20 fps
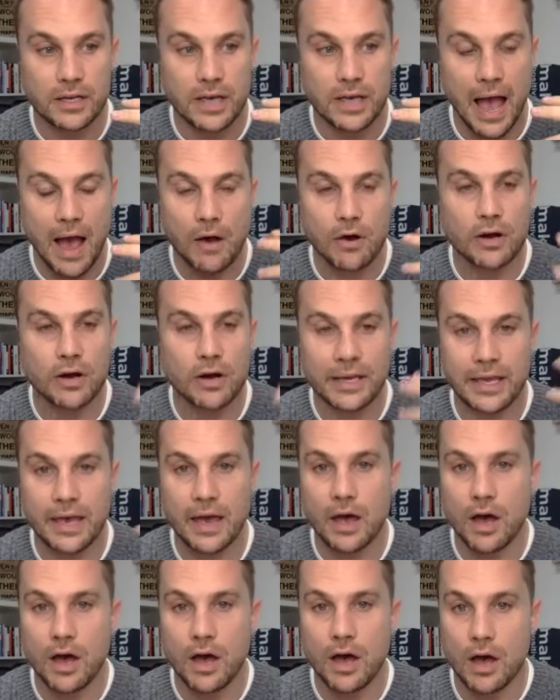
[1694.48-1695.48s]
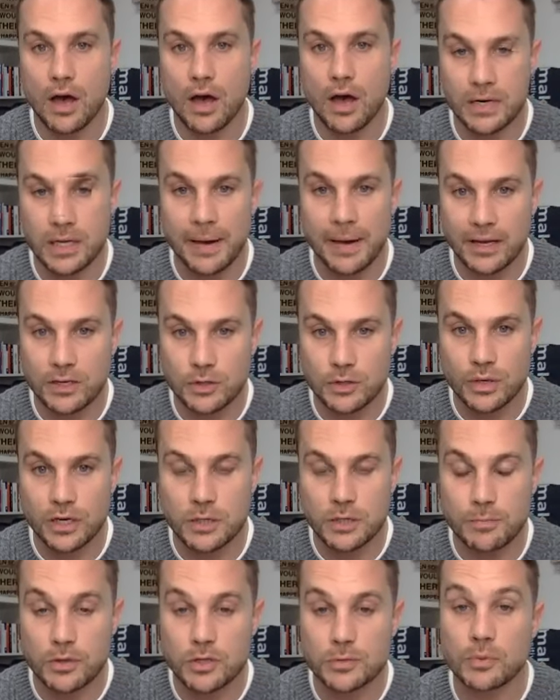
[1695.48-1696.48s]
how can I get her this money back as
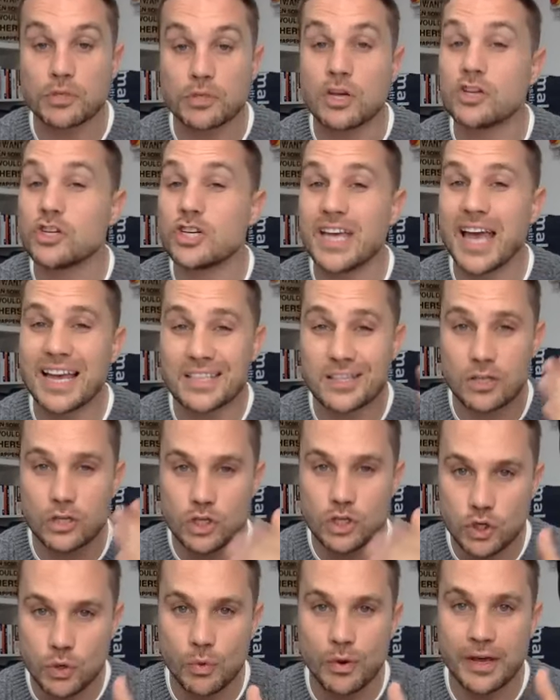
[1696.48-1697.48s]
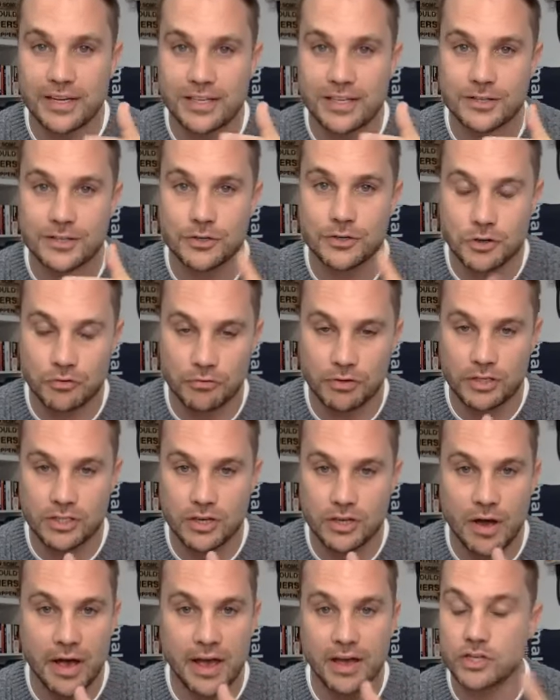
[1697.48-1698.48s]
quickly as possible? So she has the choice to
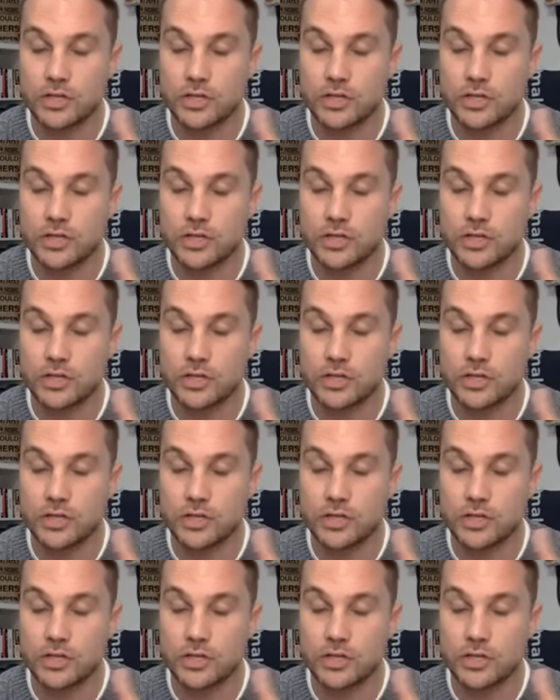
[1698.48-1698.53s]
retire.